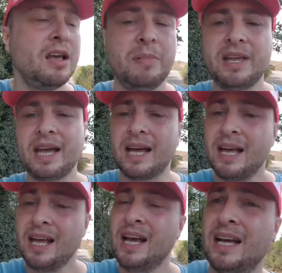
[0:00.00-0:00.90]
But yeah,
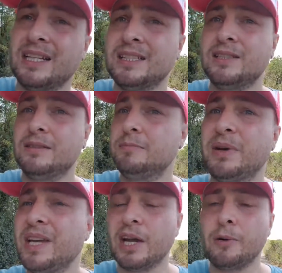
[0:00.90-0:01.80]

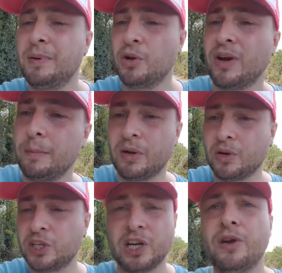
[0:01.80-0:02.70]
it would be great,
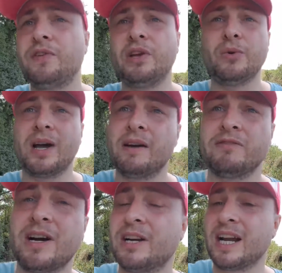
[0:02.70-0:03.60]
because you know, if you
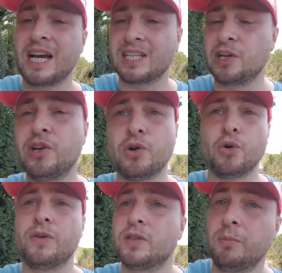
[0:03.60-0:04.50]
ever had an accident
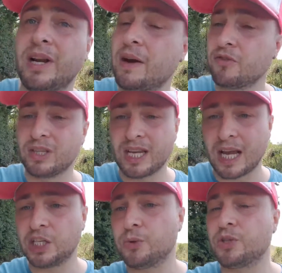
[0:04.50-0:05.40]
or if somebody ever
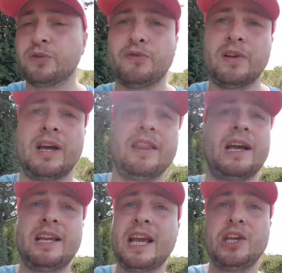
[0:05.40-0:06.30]
attacked you or something like
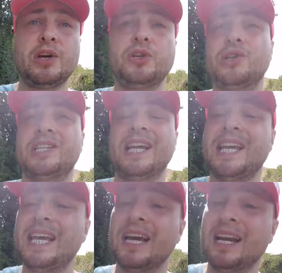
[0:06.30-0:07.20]
that, yeah, you could just
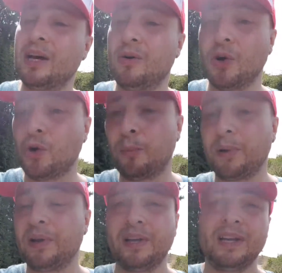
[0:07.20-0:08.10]
heal it all up
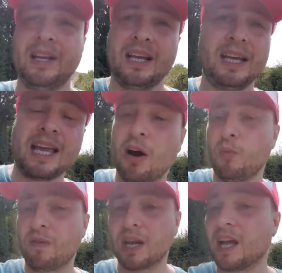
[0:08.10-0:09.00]
and get on
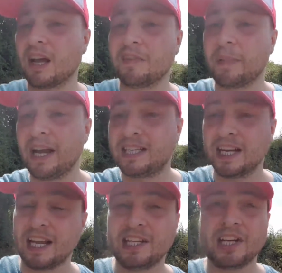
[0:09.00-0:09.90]
with your life,
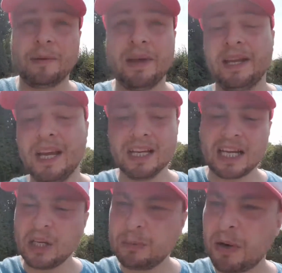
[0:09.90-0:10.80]
basically. Do you know what I mean? It's
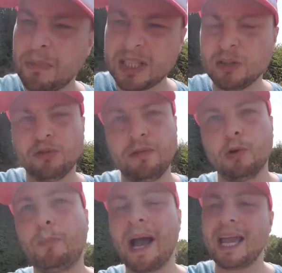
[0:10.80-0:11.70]
like you probably still
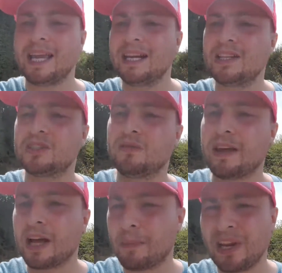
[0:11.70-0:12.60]
feel pain and stuff like
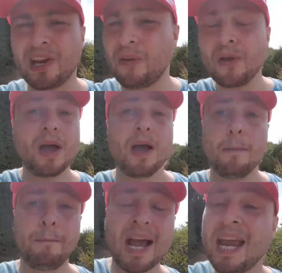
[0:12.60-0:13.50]
that, but you know,
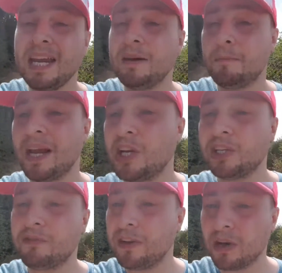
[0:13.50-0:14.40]
pain makes
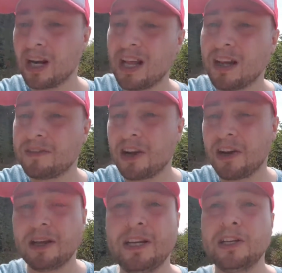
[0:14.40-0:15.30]
you feel alive, don't
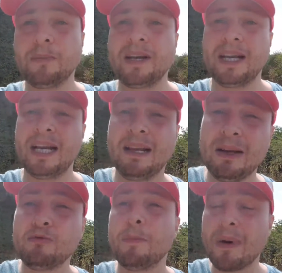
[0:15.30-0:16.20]
it? You know what I mean?
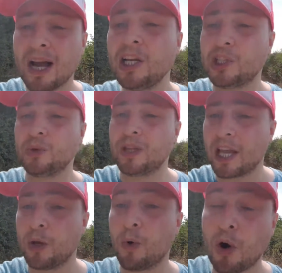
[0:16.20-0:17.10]
It reminds you
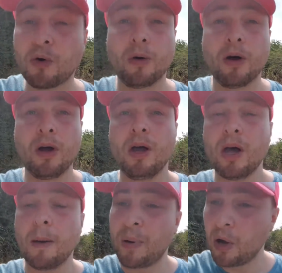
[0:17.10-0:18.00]
that you are
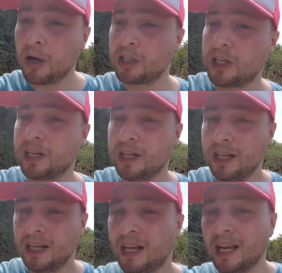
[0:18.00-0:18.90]
a person
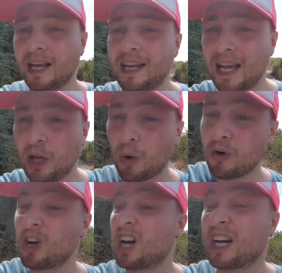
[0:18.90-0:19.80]
and that you
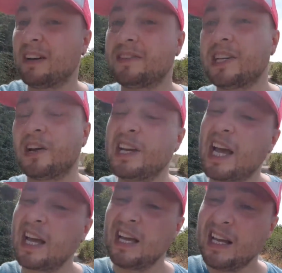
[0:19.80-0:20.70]
are alive. So
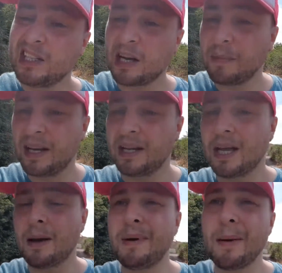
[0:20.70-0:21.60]
yeah, do you know what I
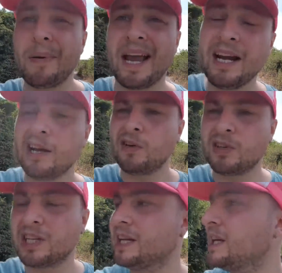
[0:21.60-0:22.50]
mean? A bit of pain,
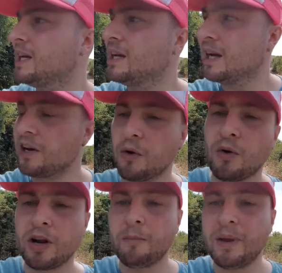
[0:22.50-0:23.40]
obviously. I don't
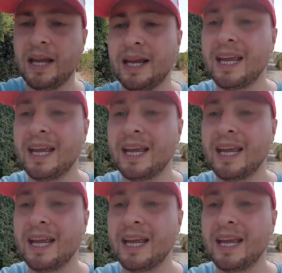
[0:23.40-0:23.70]
want to be